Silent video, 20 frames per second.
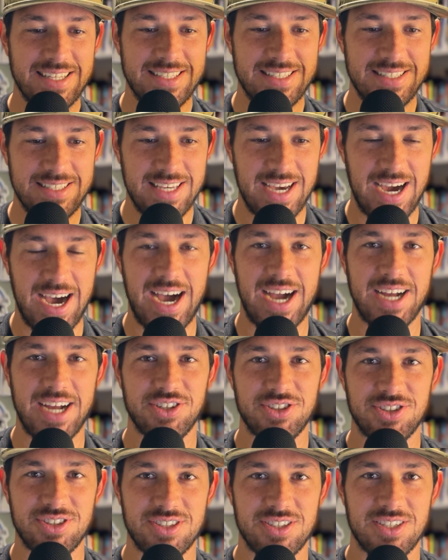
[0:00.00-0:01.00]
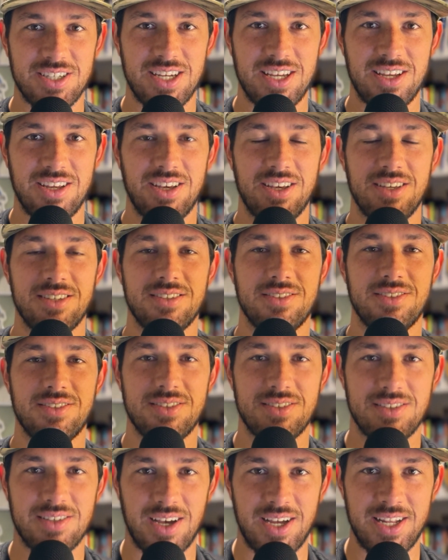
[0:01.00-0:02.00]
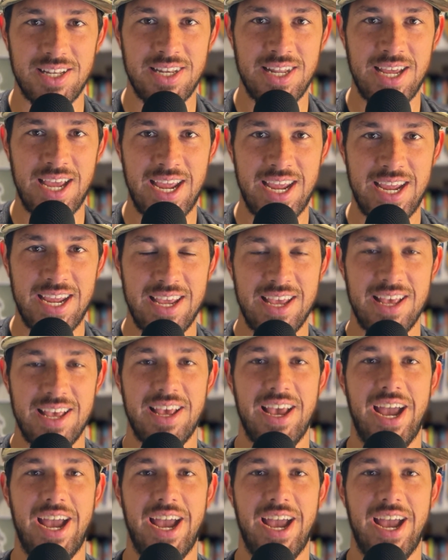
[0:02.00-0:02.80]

gosh. Sunday